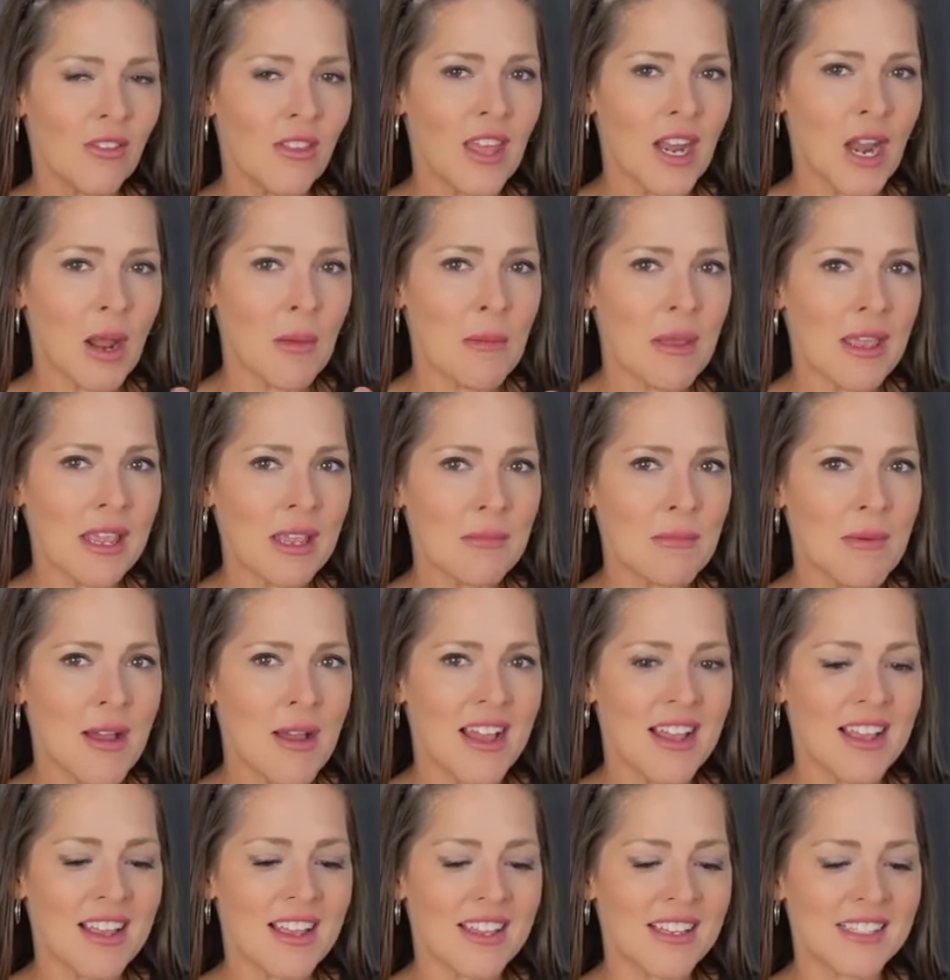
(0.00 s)
that I make
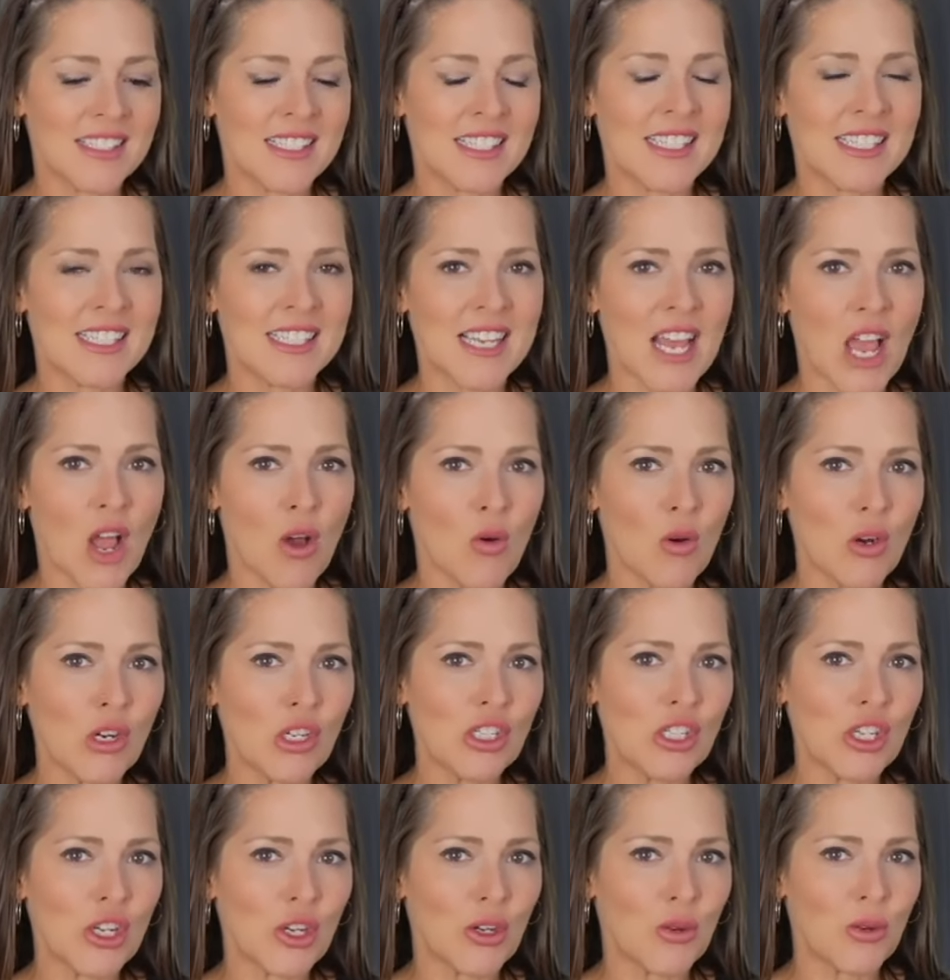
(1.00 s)
my
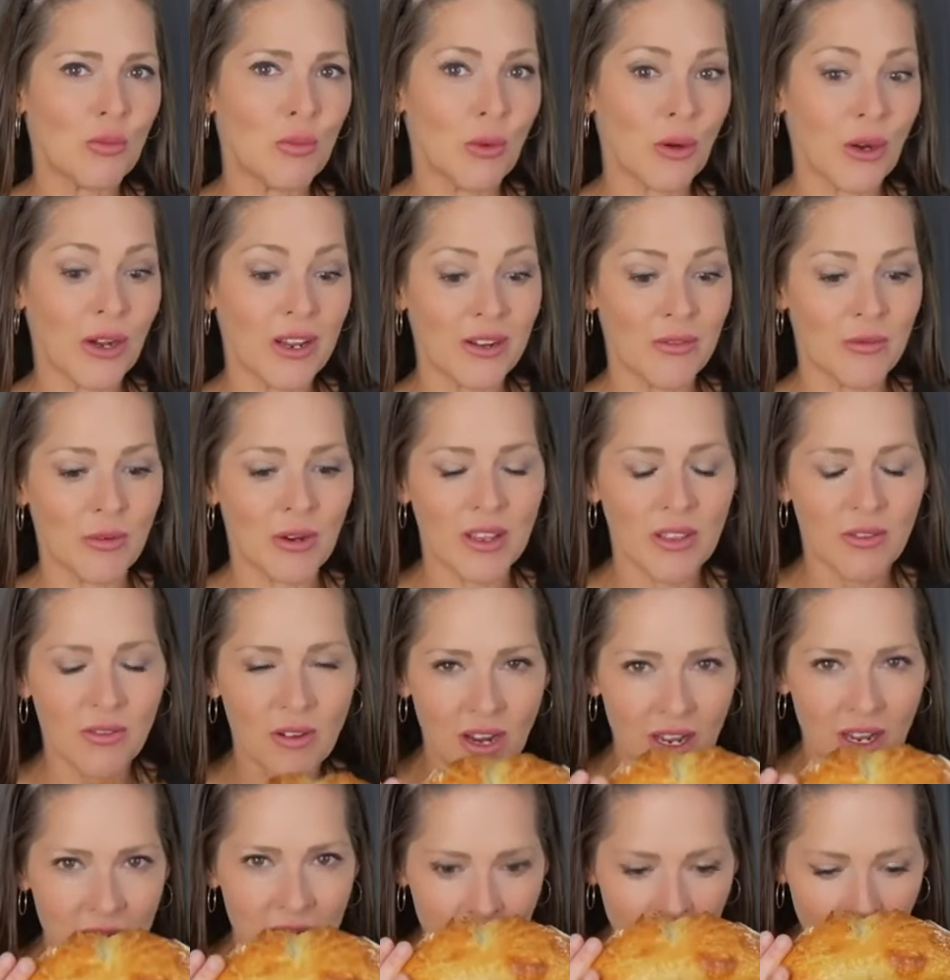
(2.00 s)
sourdough bread with,
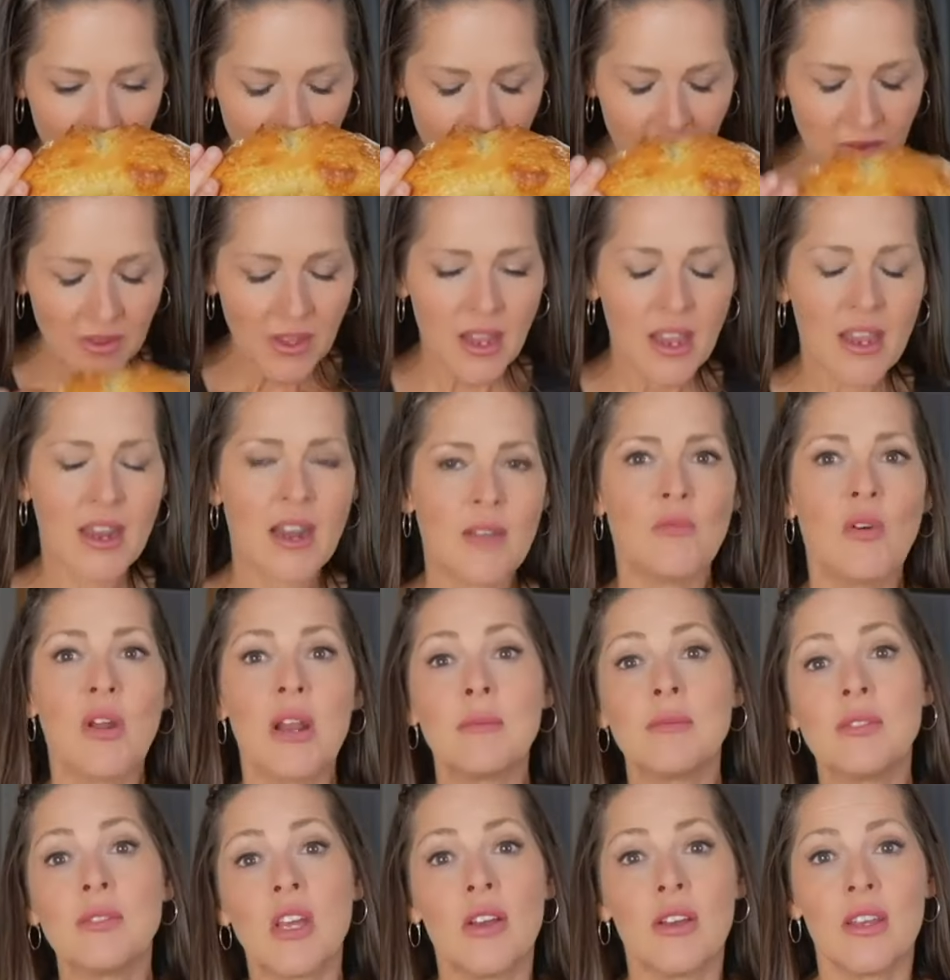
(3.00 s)
right? And what
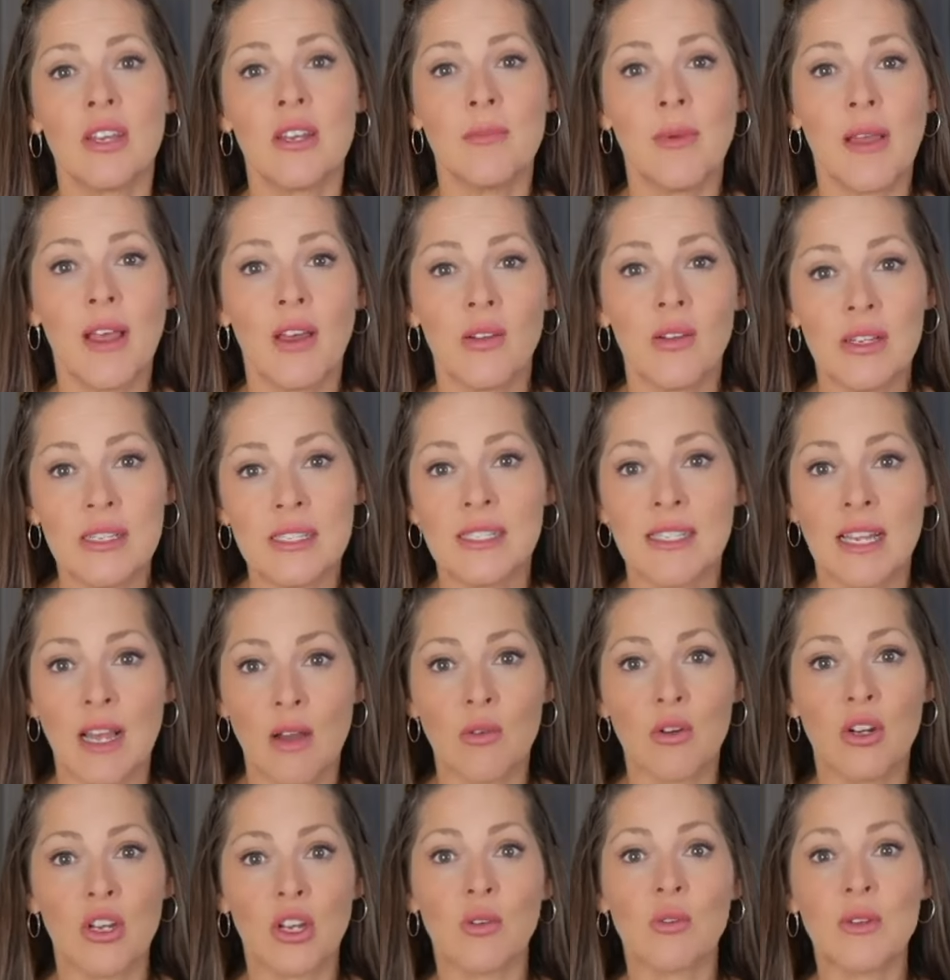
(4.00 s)
I'm talking about is
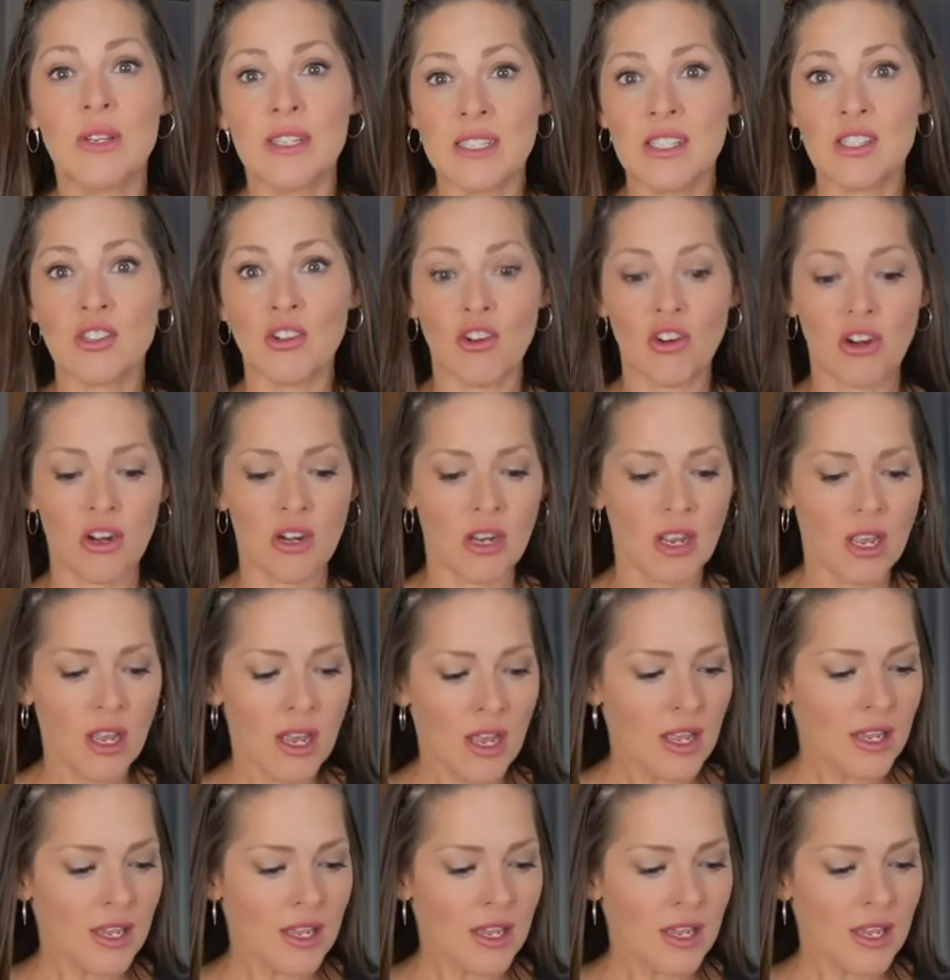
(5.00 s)
sourdough discard.